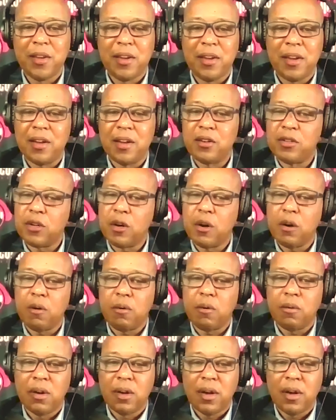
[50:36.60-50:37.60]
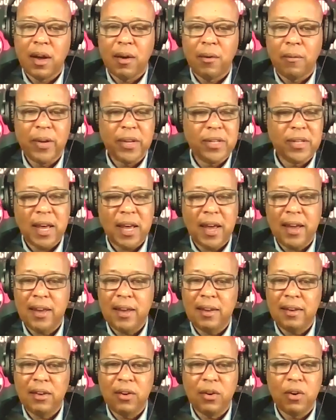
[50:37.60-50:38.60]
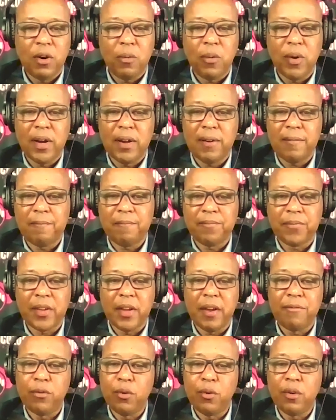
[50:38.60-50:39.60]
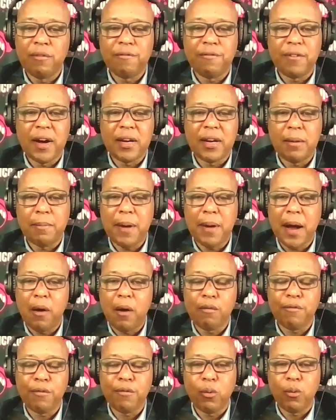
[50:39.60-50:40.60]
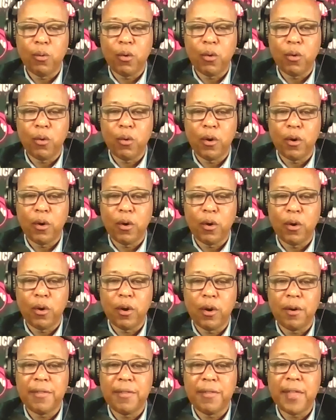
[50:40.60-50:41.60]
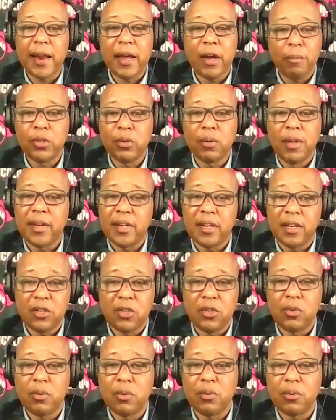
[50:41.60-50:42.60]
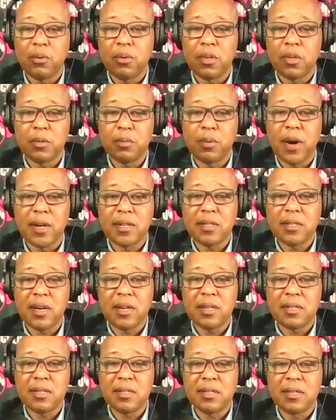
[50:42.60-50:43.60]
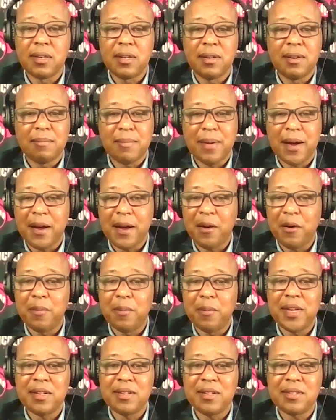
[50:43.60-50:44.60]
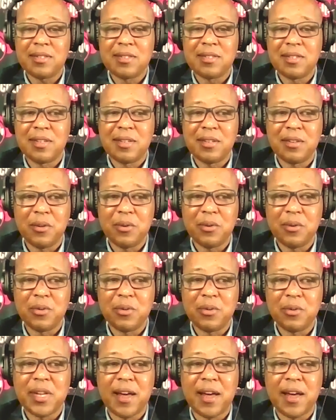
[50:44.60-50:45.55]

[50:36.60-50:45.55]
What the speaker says: And so we say, you know what? If you can find a powerful word that helps you, that gets you through this process, by all means, use that.